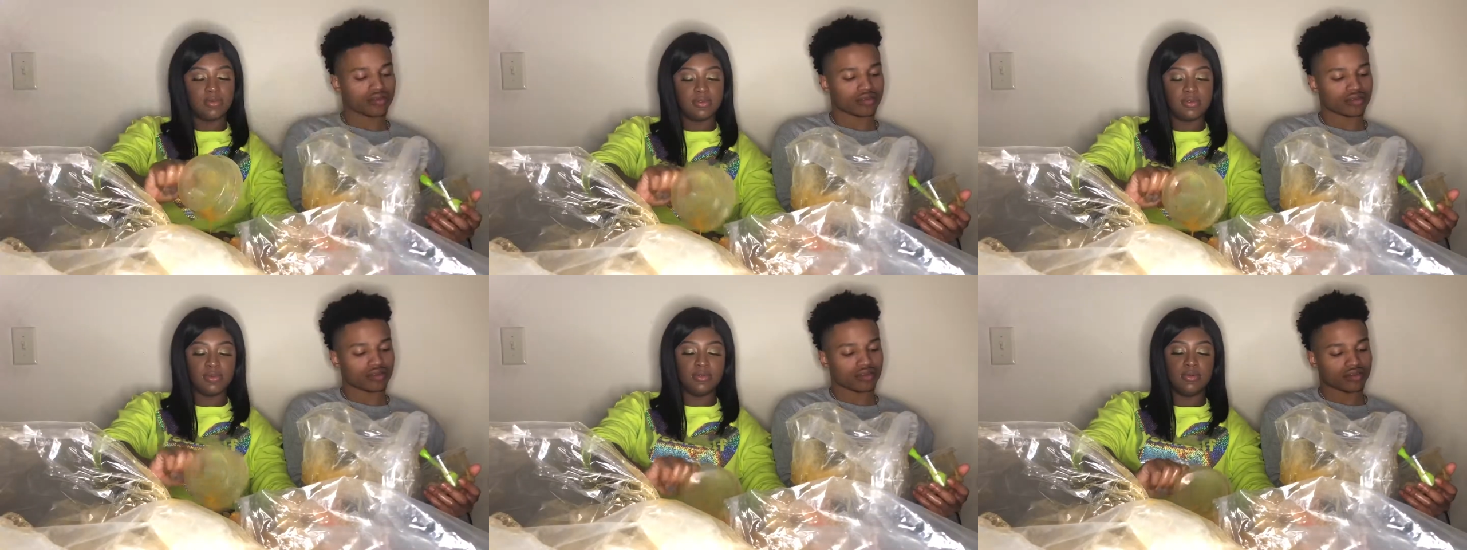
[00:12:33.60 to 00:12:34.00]

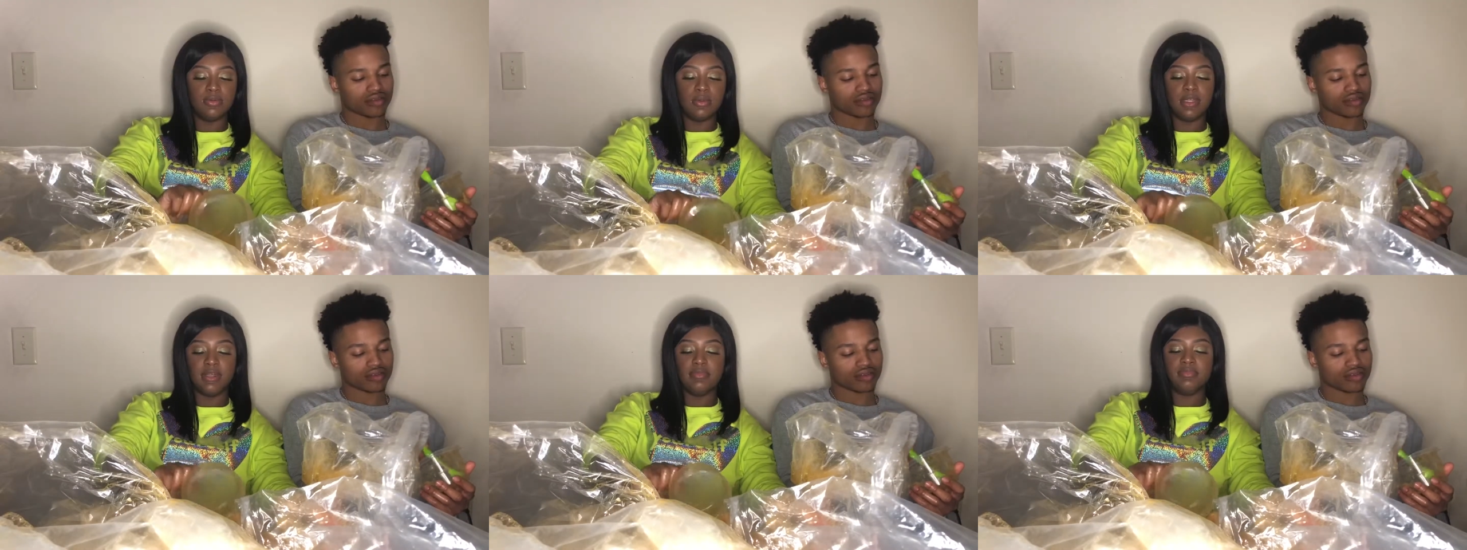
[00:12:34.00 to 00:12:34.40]
Speaker 1: Ooh
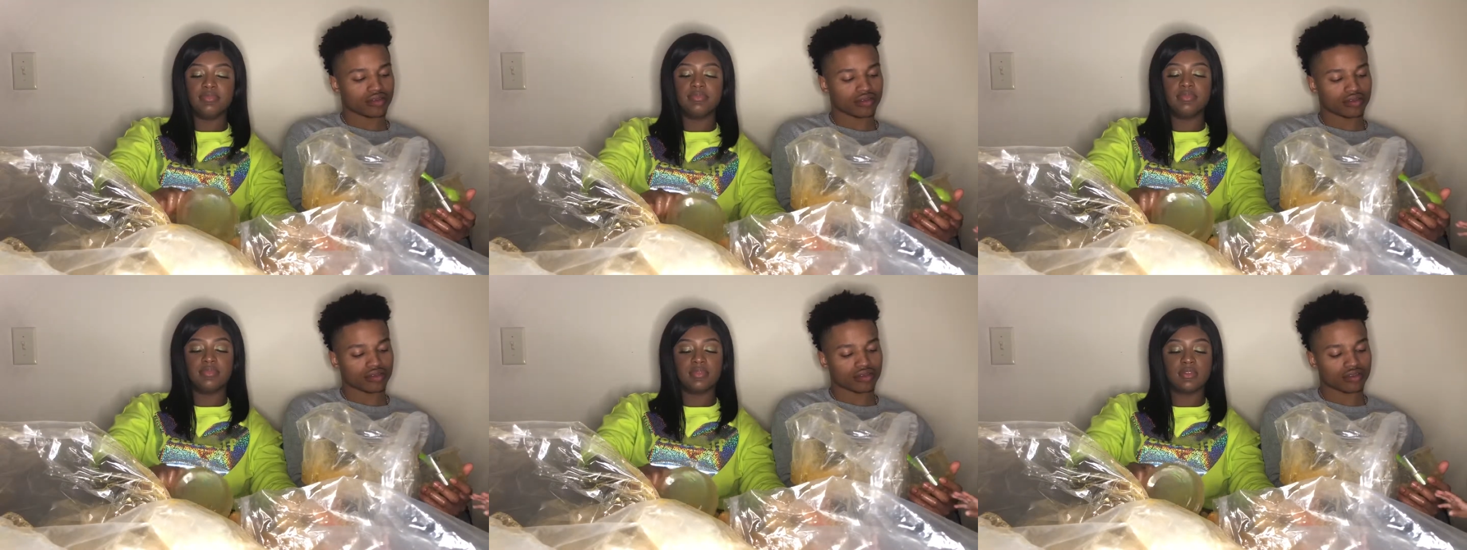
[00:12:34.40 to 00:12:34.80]
wee.
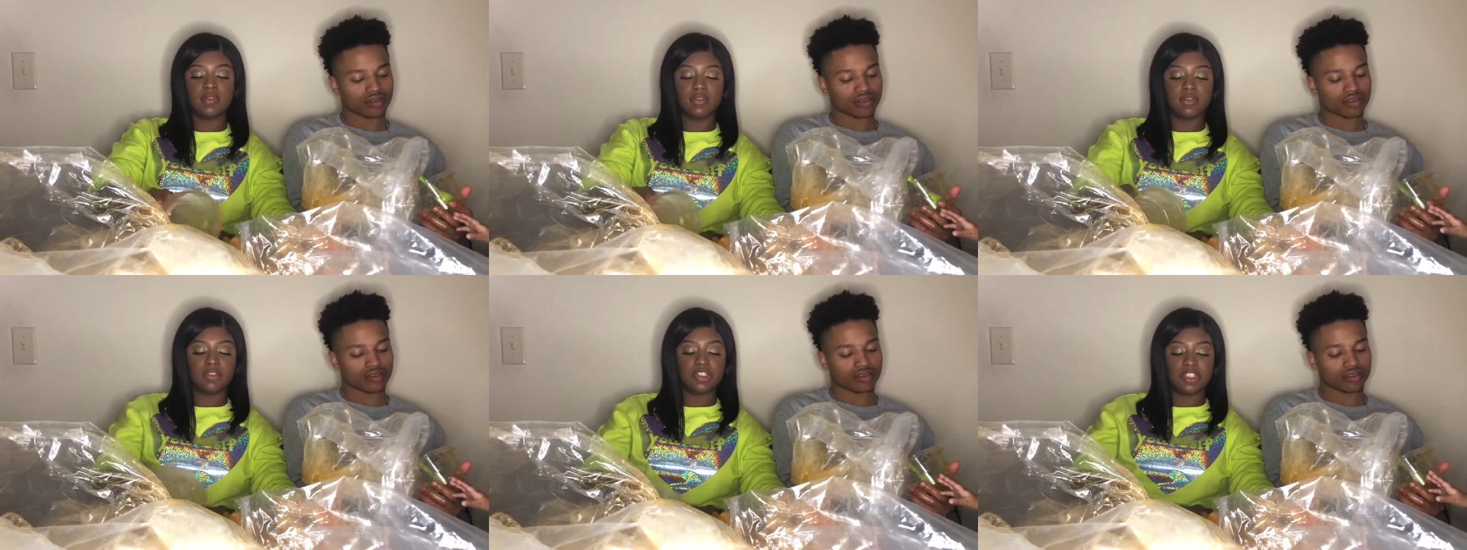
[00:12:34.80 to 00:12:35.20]

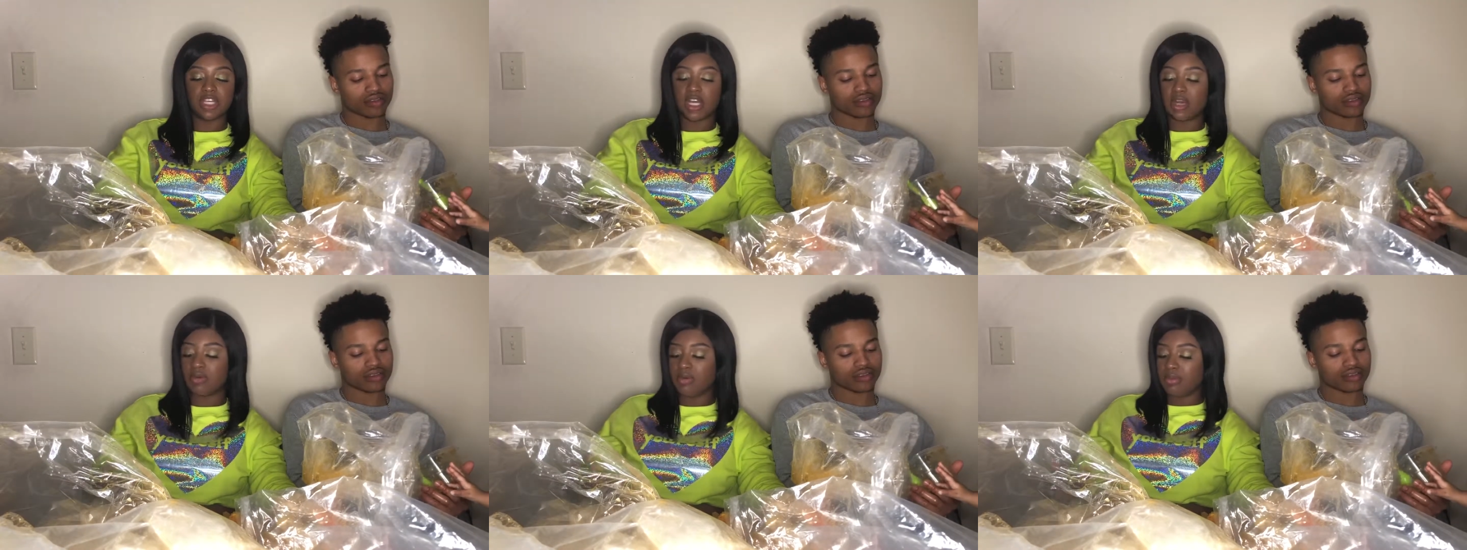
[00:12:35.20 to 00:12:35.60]

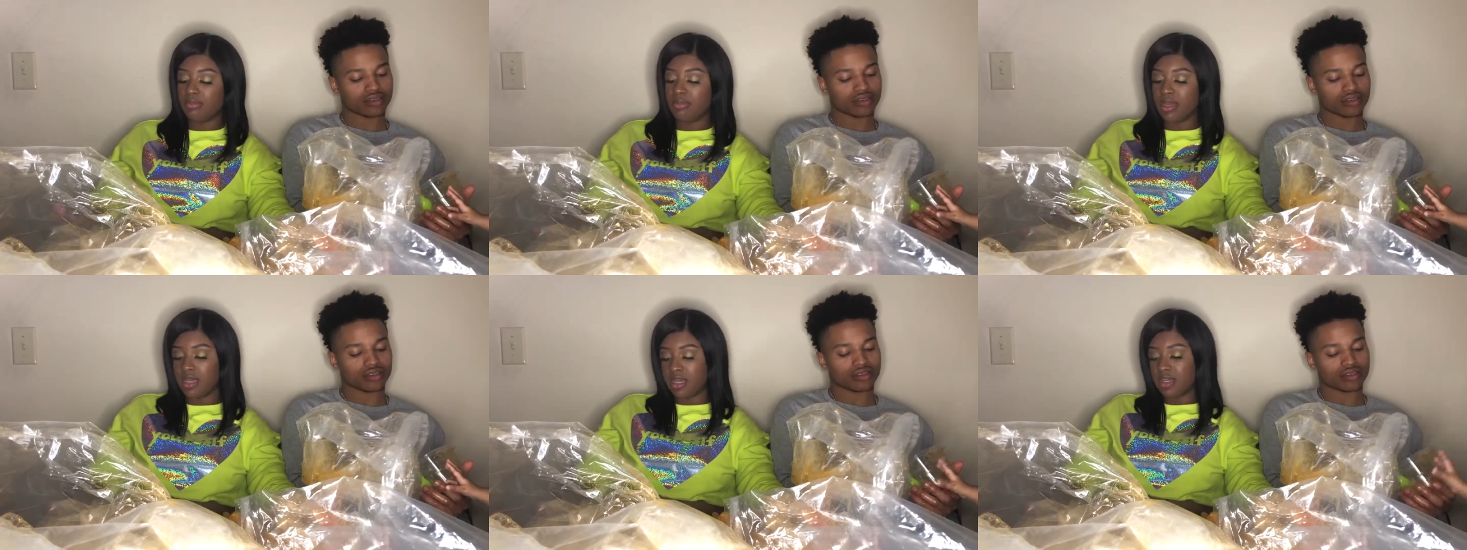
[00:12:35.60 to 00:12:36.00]
Shower,
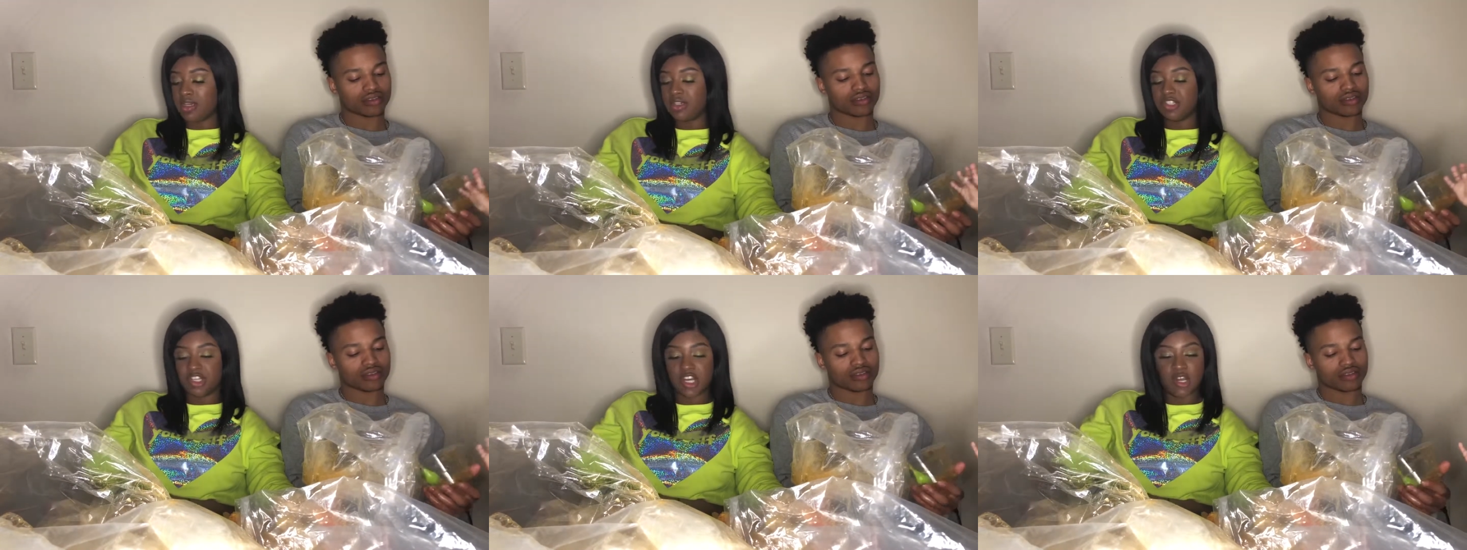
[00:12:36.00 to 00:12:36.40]

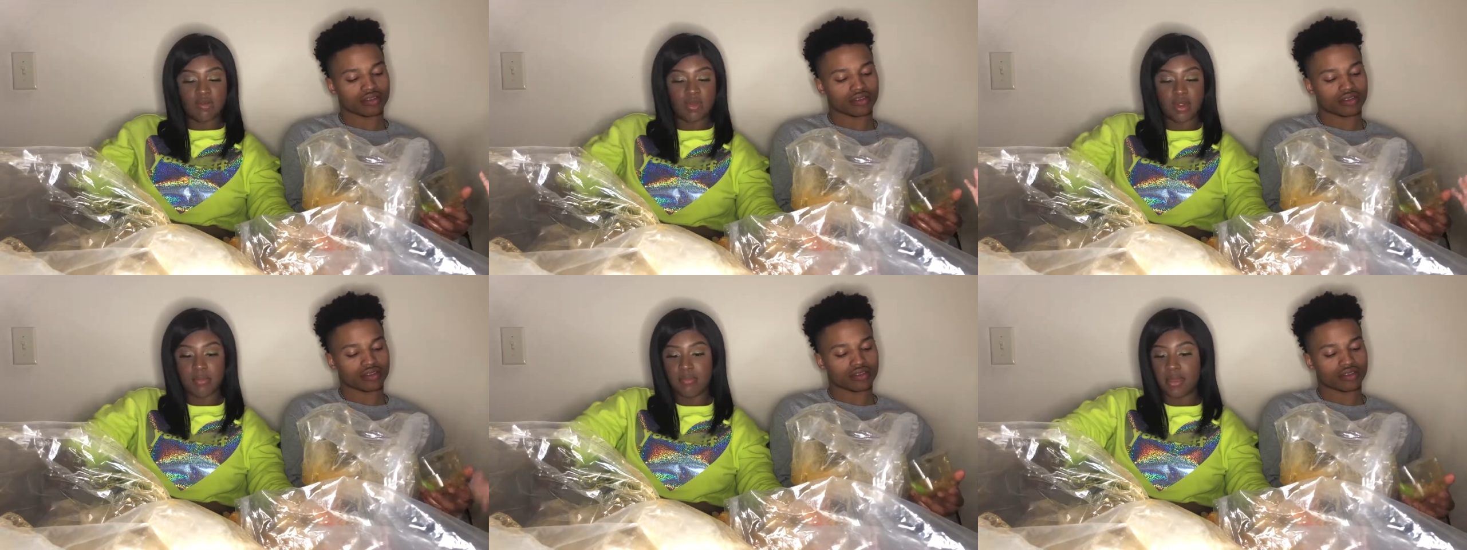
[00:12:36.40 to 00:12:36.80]
bed,
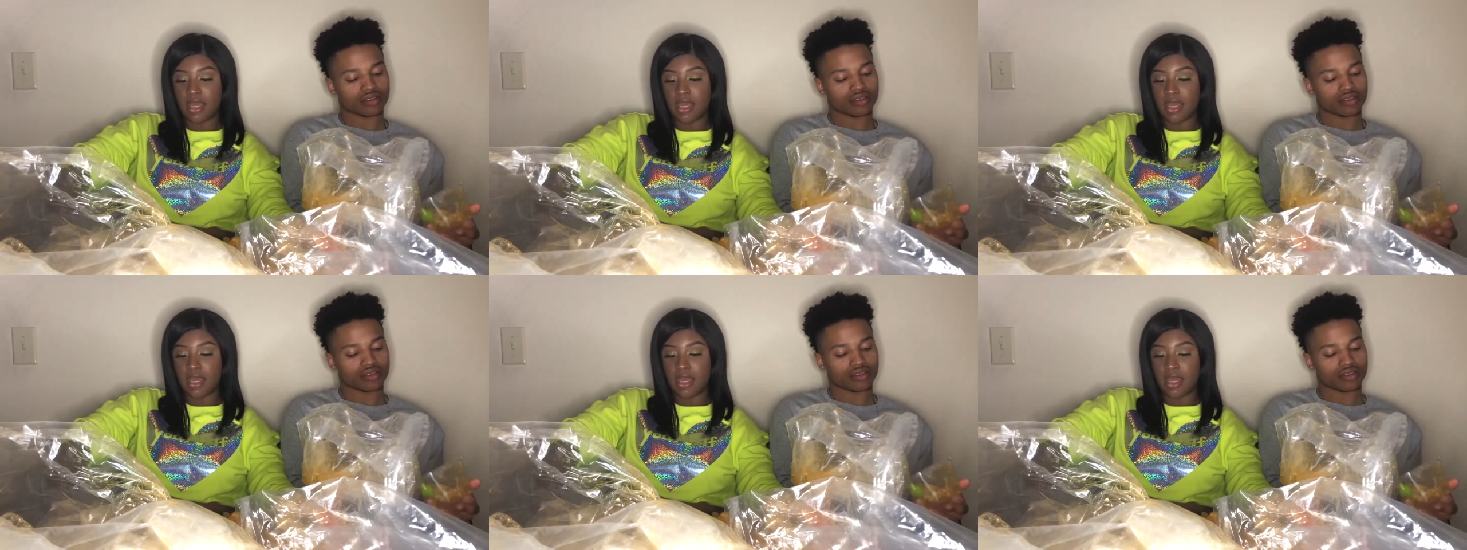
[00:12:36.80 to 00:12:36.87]
shower,